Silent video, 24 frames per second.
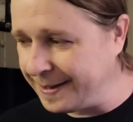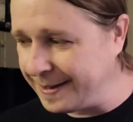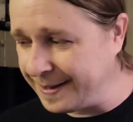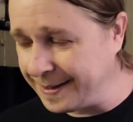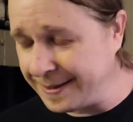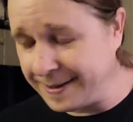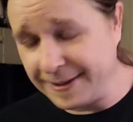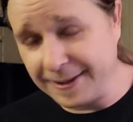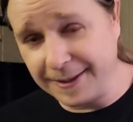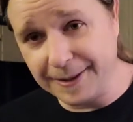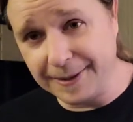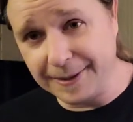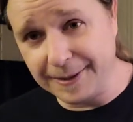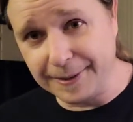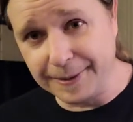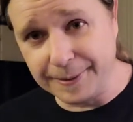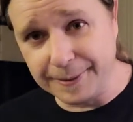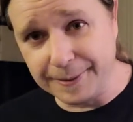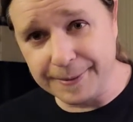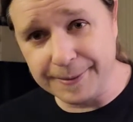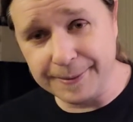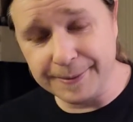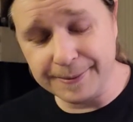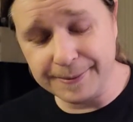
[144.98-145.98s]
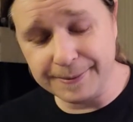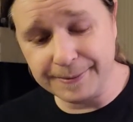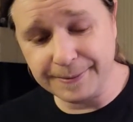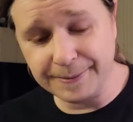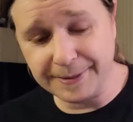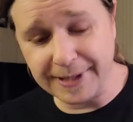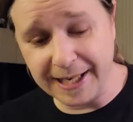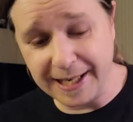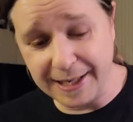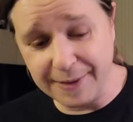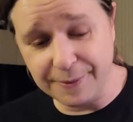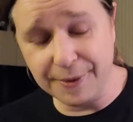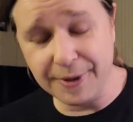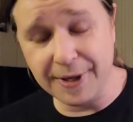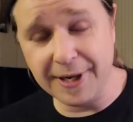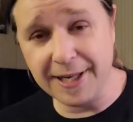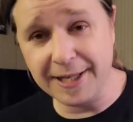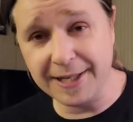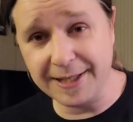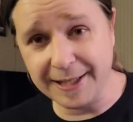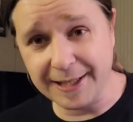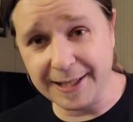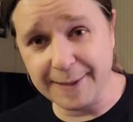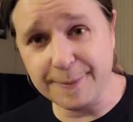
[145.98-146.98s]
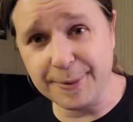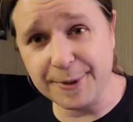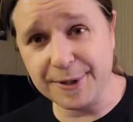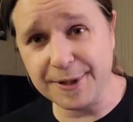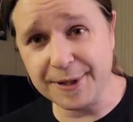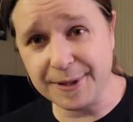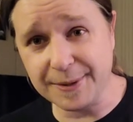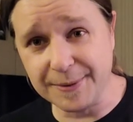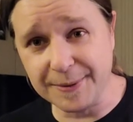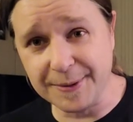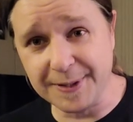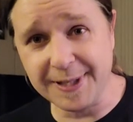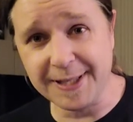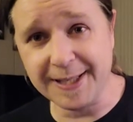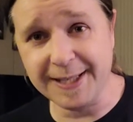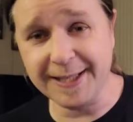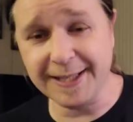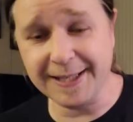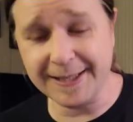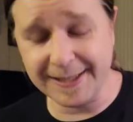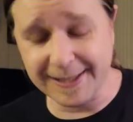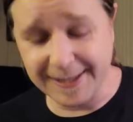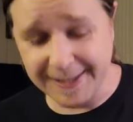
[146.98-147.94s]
So, now we're on to episode 6.